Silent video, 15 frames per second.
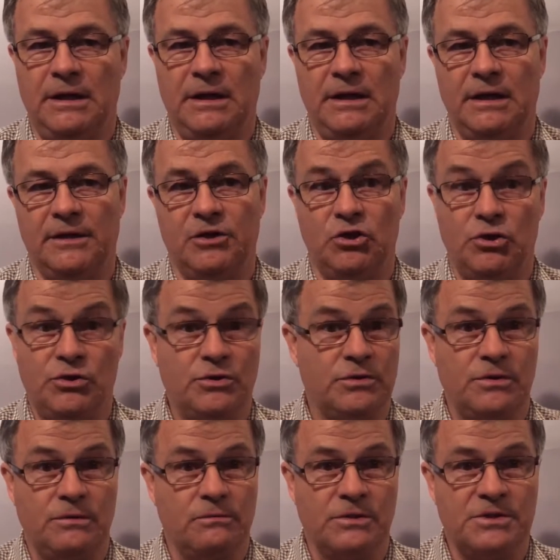any other
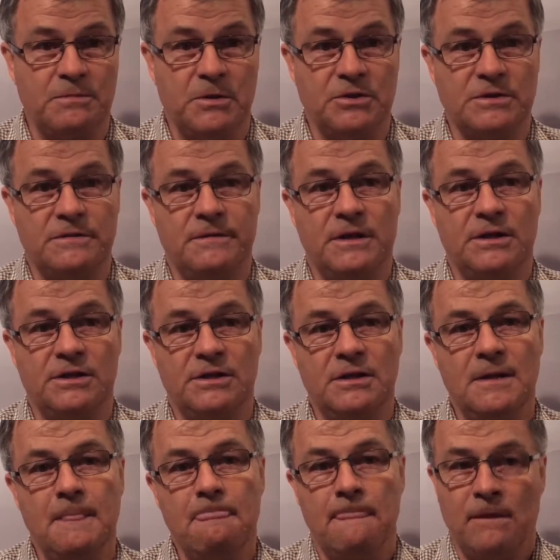nutrient response
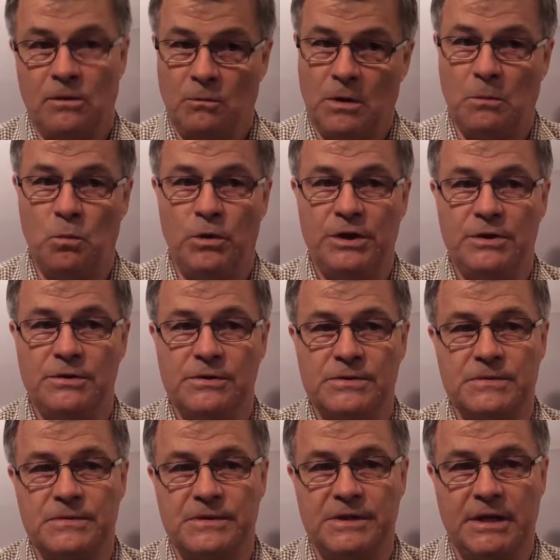function. The one we
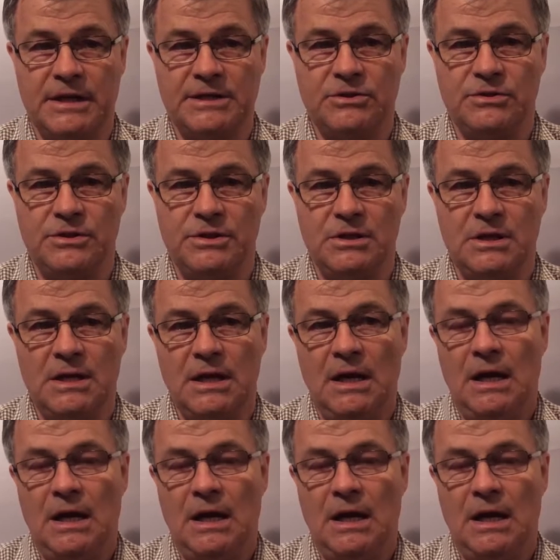used was nitrogen.